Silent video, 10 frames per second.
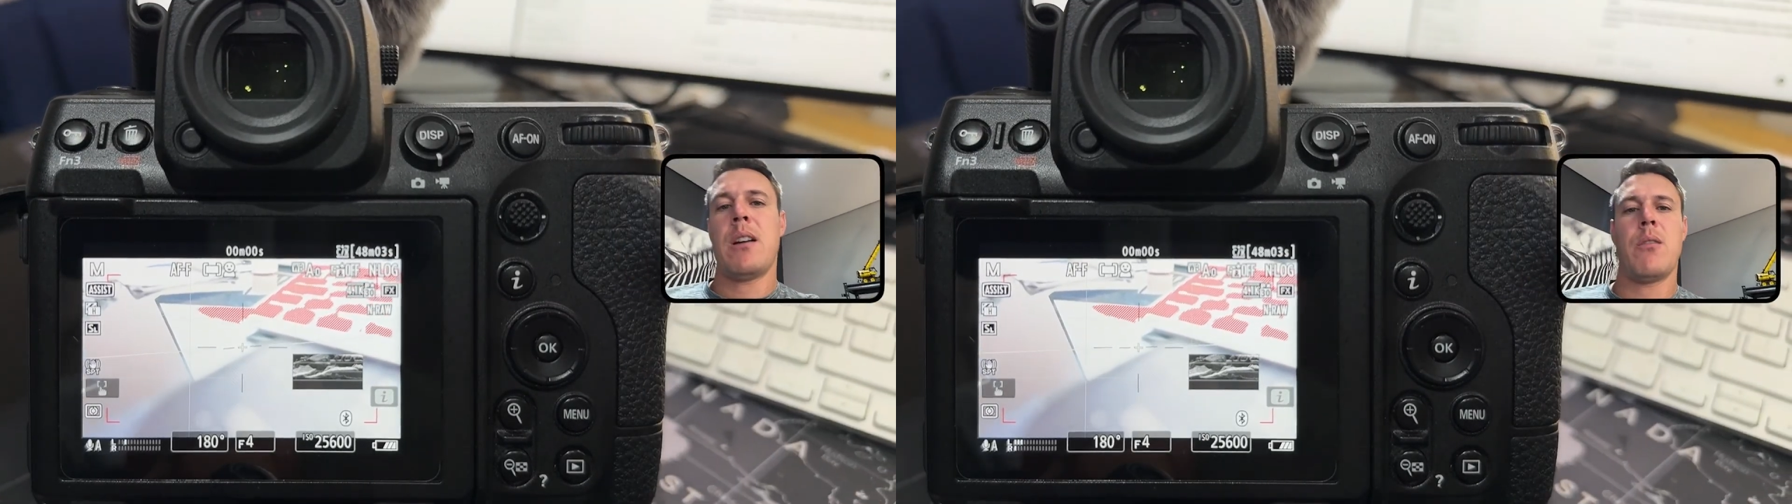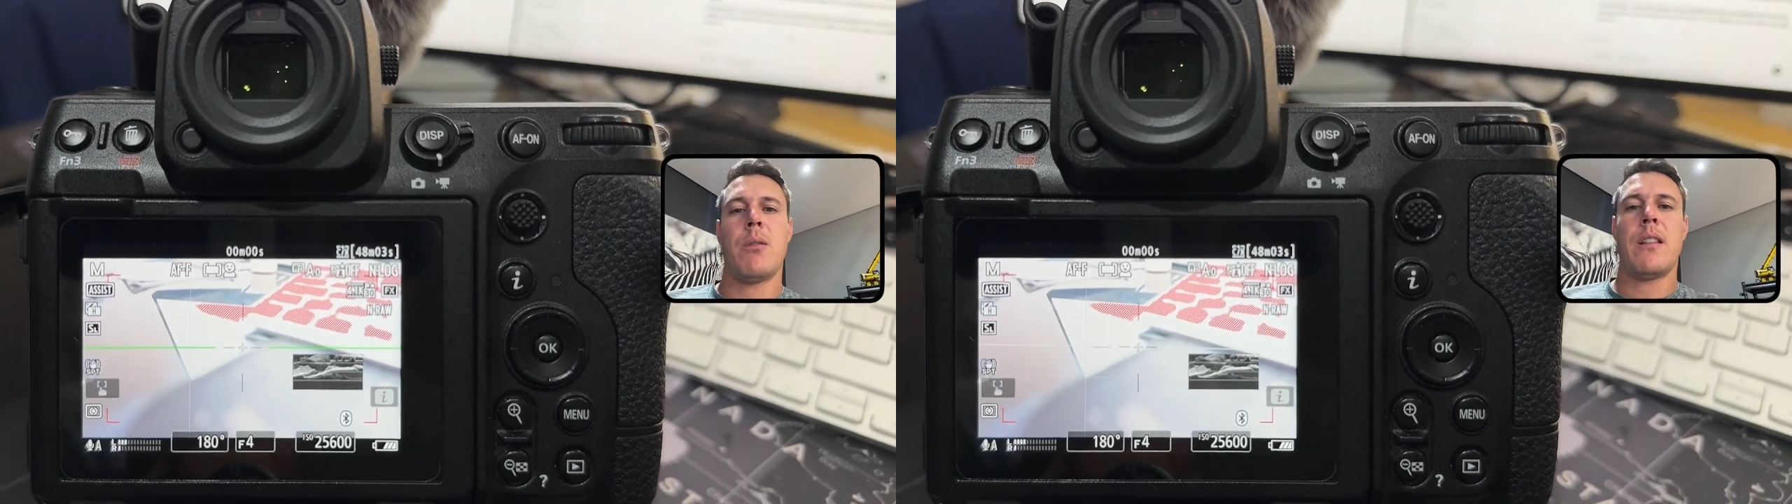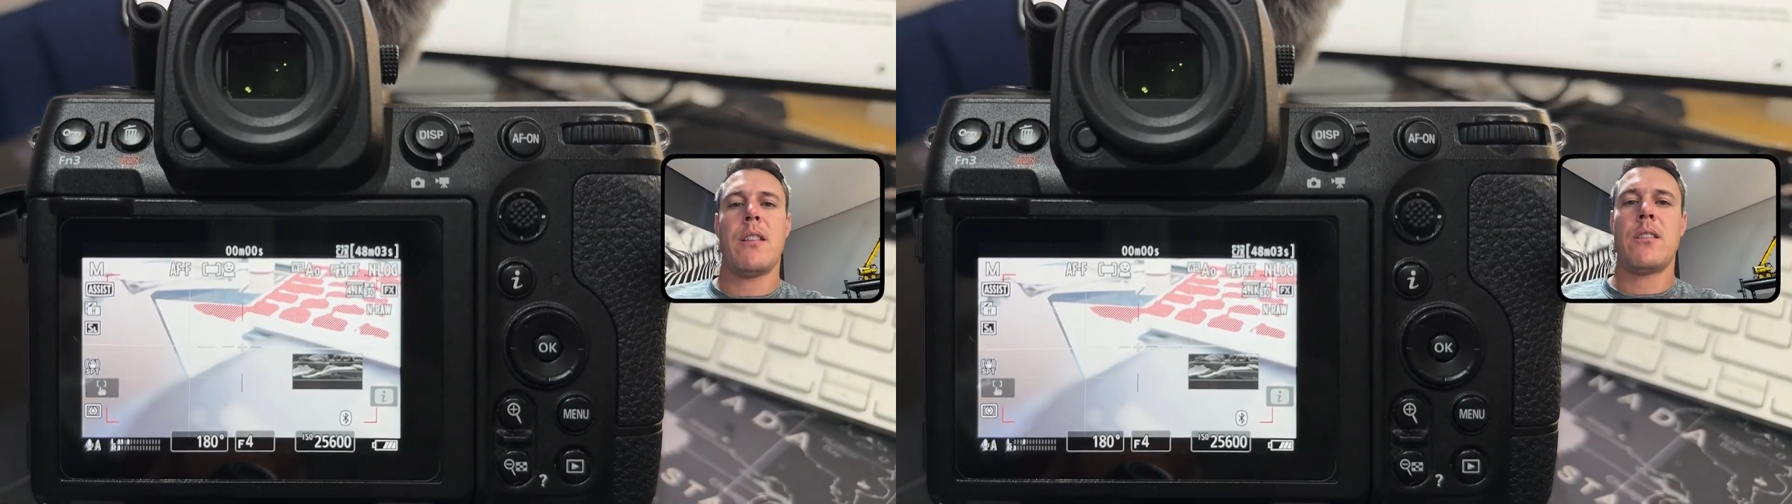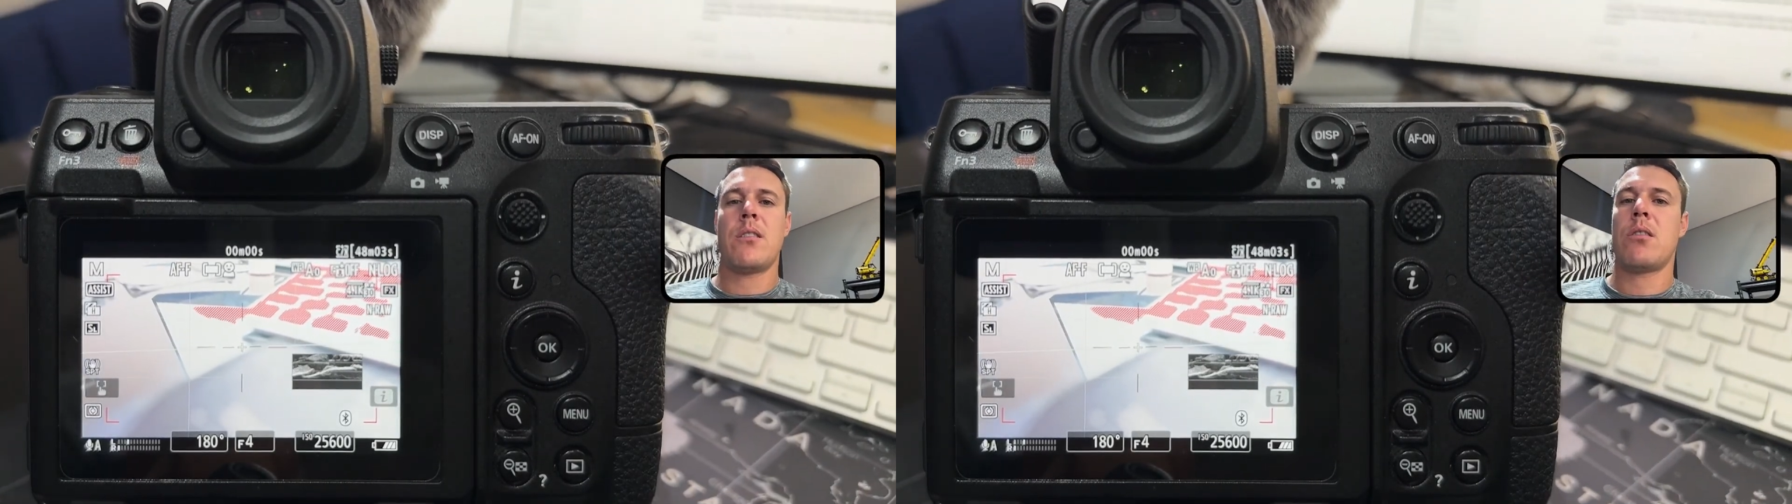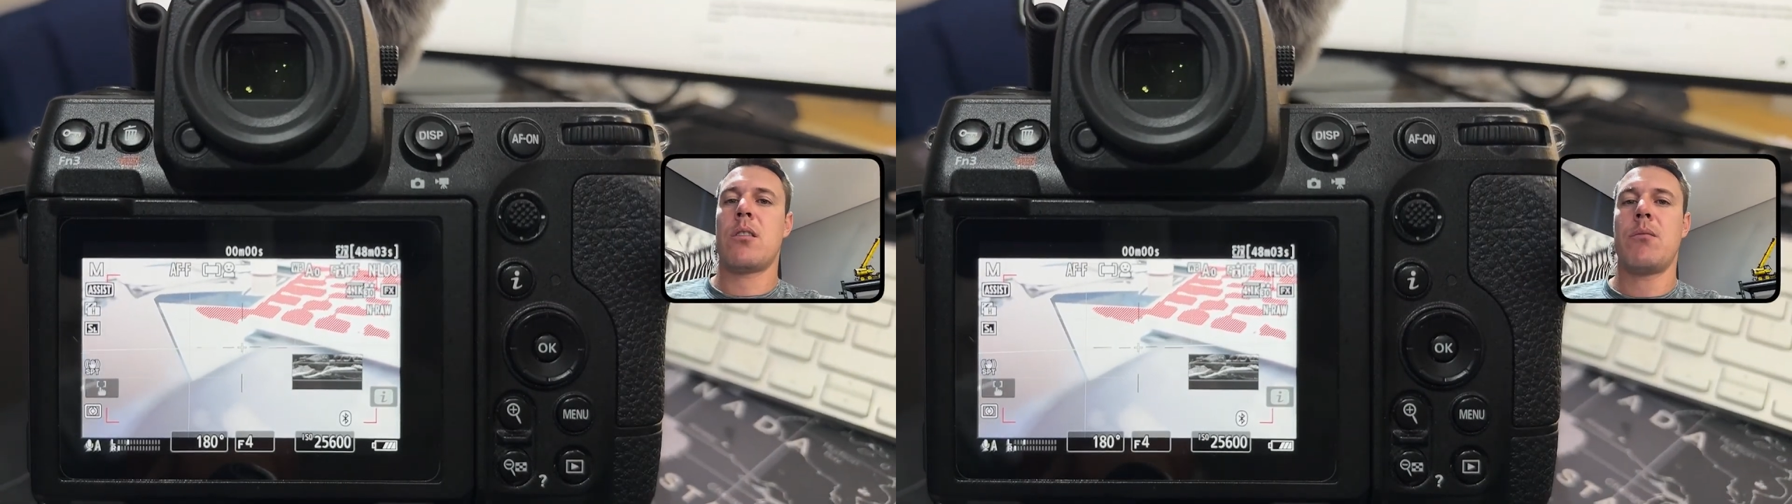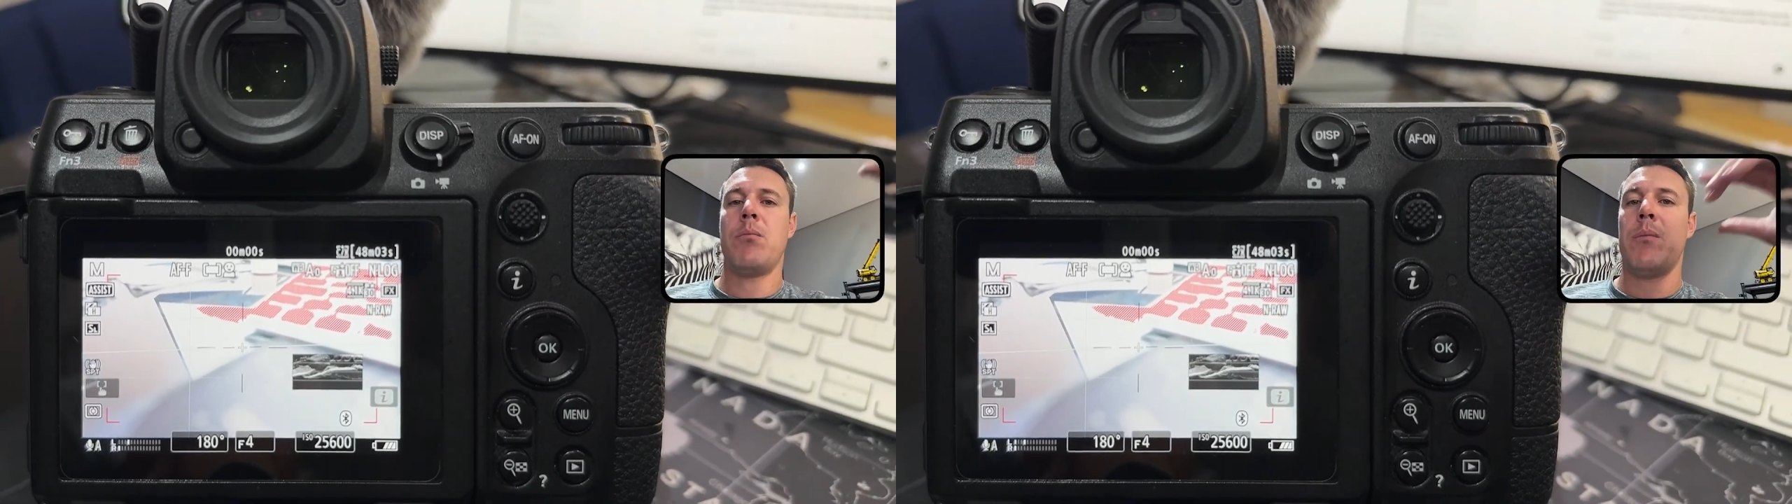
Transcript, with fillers: by the way this